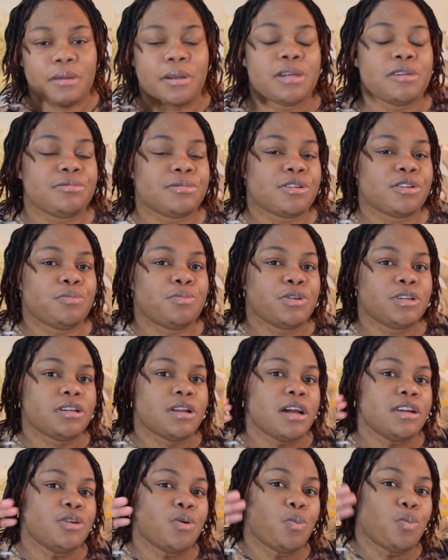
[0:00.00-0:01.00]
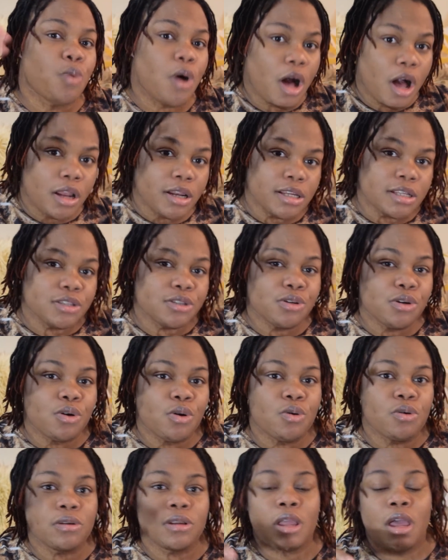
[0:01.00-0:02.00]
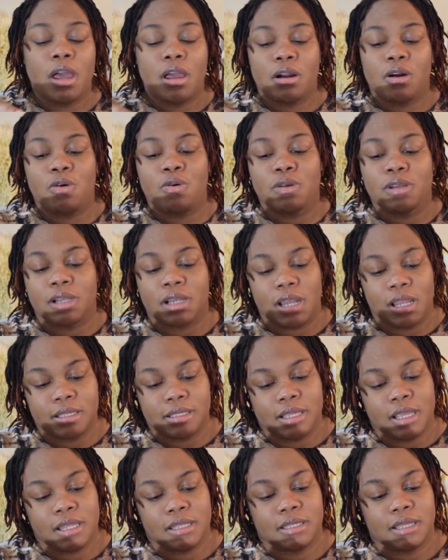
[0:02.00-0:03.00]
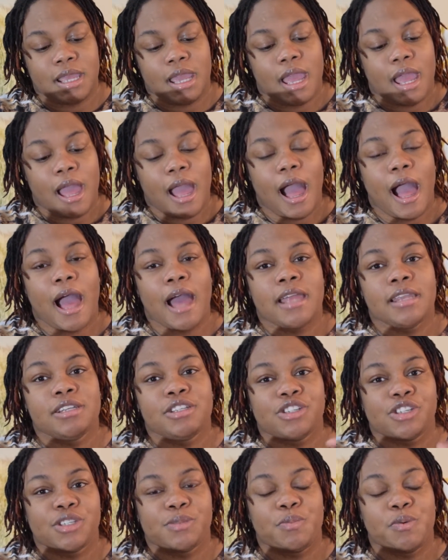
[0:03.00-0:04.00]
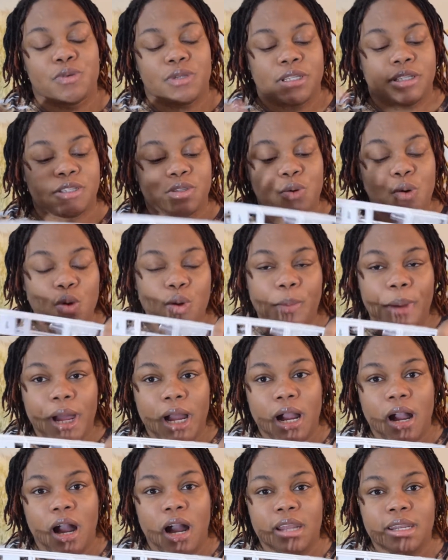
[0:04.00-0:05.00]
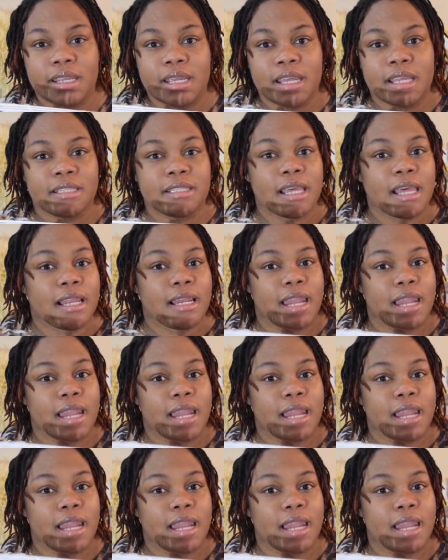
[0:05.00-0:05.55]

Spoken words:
I'm just gonna put it on the wall into the coat closet and just put his school bag on it,